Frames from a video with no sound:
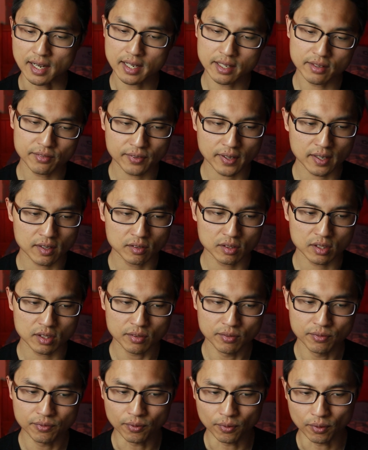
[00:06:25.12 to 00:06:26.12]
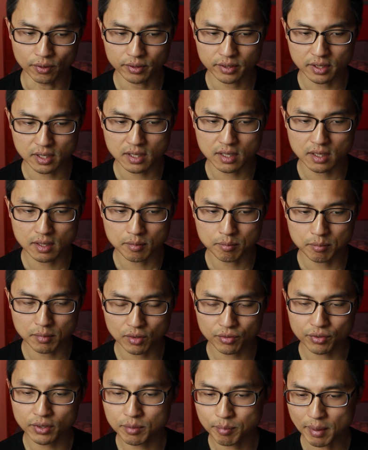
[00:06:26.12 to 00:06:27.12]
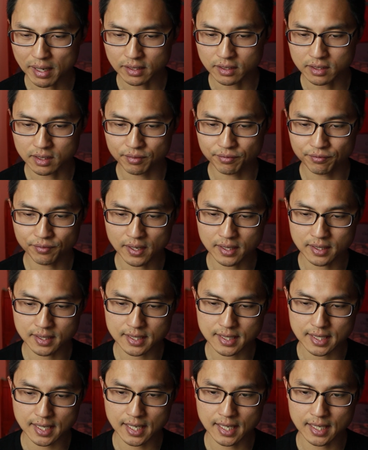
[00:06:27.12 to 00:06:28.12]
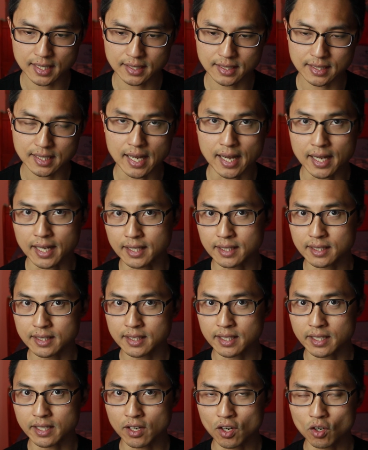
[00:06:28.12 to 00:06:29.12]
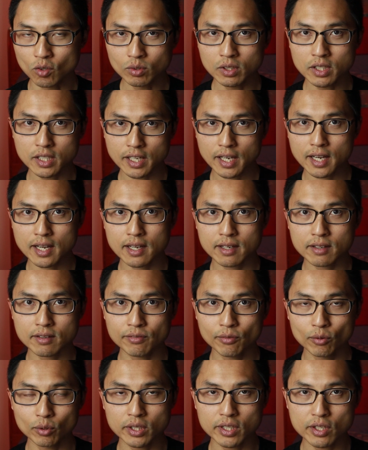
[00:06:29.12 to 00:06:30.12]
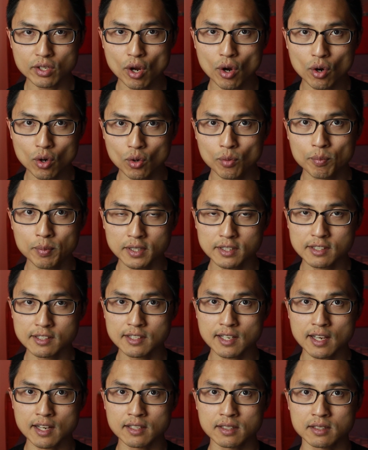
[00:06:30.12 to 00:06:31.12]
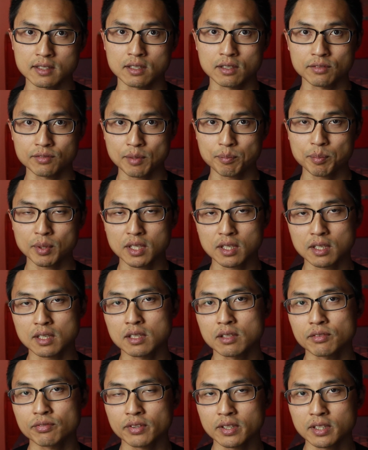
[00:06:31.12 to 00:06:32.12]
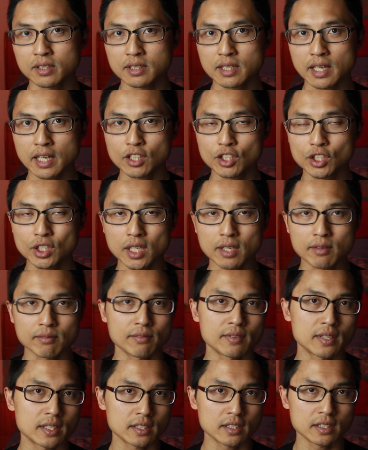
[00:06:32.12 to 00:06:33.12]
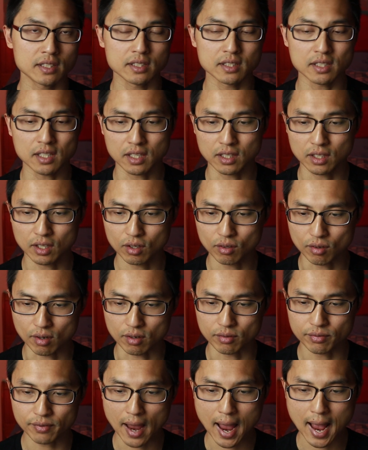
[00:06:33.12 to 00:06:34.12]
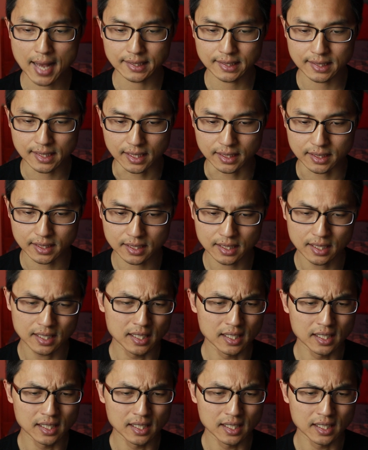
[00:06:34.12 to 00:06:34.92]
I found for the Milford Balanced Fund is that they only have 42% of the particular fund actually invested in growth assets,